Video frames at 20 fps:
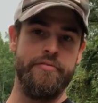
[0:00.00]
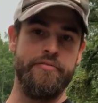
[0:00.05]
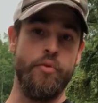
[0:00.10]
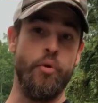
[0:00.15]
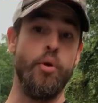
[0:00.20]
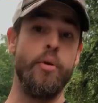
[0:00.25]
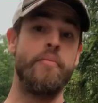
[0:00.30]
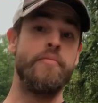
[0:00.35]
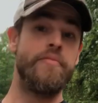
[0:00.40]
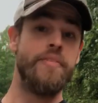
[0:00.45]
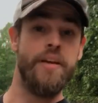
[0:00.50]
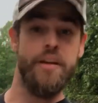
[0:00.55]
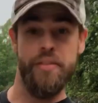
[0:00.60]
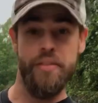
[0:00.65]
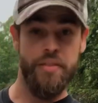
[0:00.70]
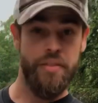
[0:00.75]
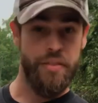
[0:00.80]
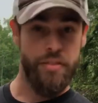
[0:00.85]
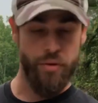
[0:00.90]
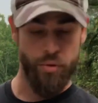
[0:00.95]
form fit
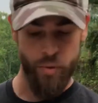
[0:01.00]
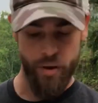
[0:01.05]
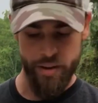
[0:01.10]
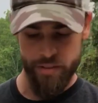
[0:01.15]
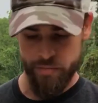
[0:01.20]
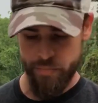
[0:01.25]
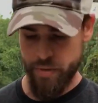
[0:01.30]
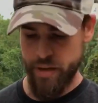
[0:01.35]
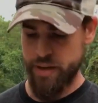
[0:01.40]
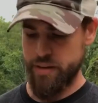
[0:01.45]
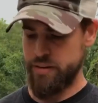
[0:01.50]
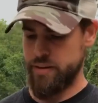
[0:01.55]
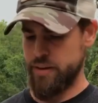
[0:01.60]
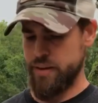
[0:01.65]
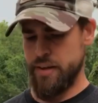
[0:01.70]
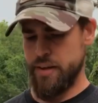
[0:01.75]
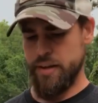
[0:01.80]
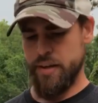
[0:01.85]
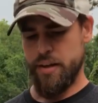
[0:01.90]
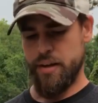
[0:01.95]
the waist belt.
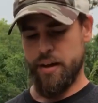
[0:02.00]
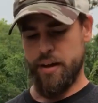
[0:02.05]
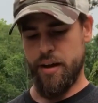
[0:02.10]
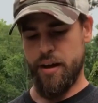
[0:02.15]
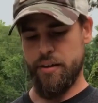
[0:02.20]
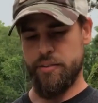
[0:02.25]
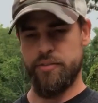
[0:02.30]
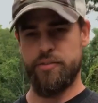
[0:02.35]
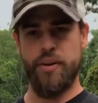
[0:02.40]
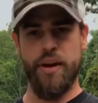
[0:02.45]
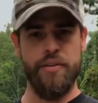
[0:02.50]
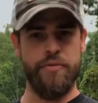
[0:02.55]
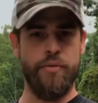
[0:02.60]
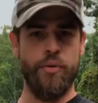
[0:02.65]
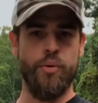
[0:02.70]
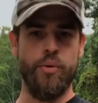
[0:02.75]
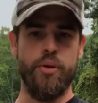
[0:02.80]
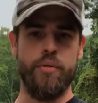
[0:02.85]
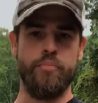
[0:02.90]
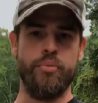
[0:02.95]

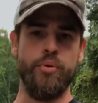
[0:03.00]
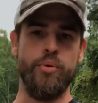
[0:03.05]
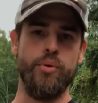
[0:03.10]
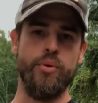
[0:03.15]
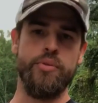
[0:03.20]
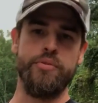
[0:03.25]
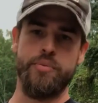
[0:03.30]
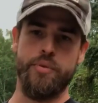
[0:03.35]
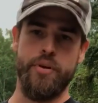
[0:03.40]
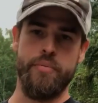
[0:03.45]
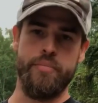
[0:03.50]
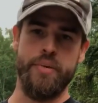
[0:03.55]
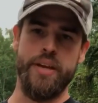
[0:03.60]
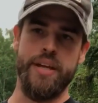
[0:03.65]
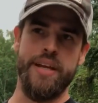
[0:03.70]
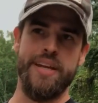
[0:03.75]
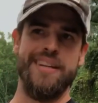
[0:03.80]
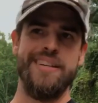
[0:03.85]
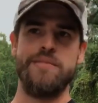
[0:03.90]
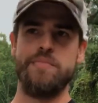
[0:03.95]
Straightforward pulls were a
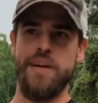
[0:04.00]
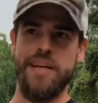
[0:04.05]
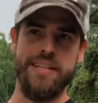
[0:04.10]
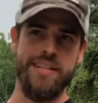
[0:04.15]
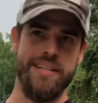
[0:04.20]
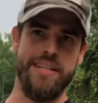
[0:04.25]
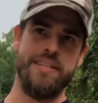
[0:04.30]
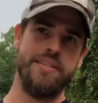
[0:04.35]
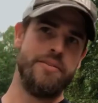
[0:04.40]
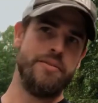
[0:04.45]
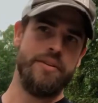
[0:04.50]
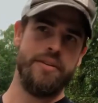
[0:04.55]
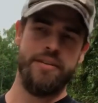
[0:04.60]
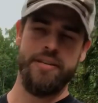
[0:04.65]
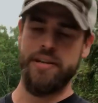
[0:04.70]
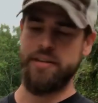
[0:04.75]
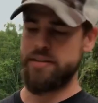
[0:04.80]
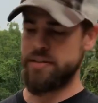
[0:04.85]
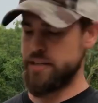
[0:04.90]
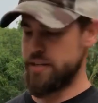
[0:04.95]
biggie. It just makes it easier to
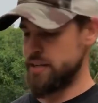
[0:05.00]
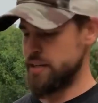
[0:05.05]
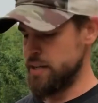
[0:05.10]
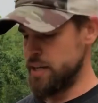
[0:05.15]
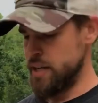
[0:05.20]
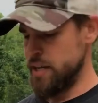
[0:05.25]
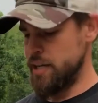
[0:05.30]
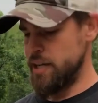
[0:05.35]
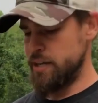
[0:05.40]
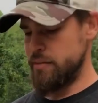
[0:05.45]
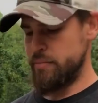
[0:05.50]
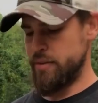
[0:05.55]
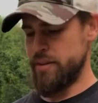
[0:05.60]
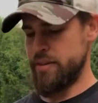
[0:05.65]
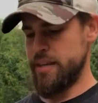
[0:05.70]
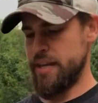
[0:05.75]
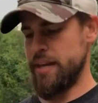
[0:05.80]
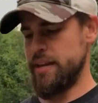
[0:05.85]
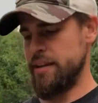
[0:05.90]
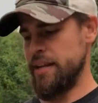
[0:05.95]
tension it.
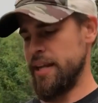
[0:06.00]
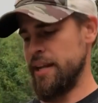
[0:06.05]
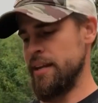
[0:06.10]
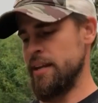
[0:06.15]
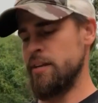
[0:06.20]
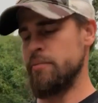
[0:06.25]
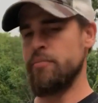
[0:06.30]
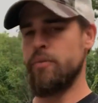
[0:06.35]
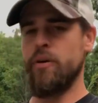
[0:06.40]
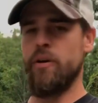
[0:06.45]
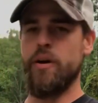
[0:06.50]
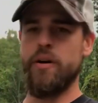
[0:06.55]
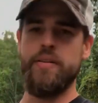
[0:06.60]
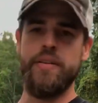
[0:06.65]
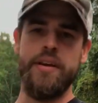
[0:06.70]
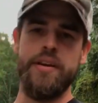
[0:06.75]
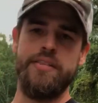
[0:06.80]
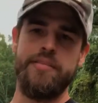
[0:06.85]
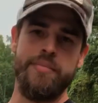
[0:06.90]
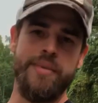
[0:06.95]
But that lumbar in
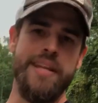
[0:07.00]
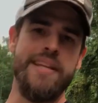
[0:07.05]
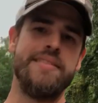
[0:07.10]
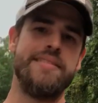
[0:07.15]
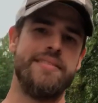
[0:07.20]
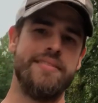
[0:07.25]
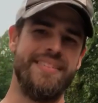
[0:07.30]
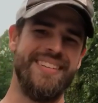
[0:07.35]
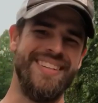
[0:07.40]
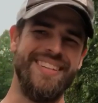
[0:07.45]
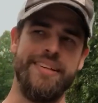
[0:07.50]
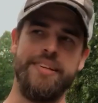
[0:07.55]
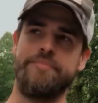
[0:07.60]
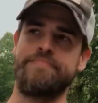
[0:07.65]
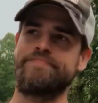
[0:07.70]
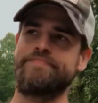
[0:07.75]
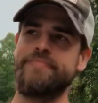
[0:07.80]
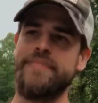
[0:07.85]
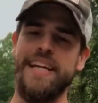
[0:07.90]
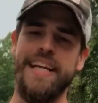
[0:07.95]
this, I mean, that's
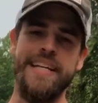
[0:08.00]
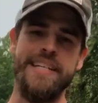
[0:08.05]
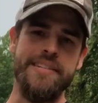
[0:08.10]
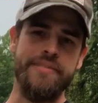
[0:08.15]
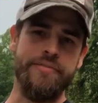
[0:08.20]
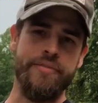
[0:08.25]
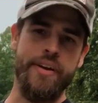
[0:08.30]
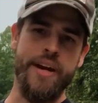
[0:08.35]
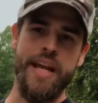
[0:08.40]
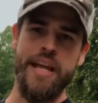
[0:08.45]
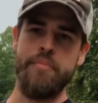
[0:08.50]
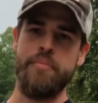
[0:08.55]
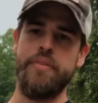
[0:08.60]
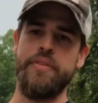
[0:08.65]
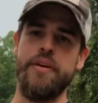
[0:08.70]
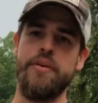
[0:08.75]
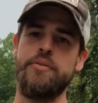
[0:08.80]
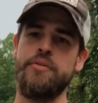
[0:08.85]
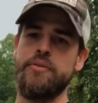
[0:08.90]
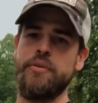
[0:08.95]
it's a frame,
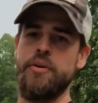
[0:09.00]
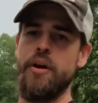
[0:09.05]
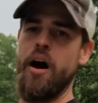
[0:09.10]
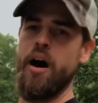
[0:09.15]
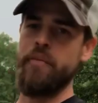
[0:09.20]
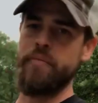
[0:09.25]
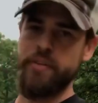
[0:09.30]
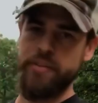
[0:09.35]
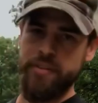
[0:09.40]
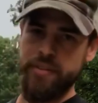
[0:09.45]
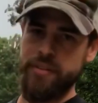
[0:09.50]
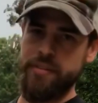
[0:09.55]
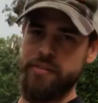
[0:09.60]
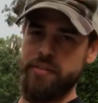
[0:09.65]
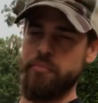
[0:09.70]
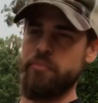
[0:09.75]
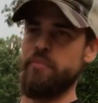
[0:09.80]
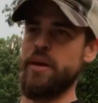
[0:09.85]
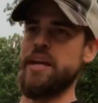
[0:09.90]
but those are obviously some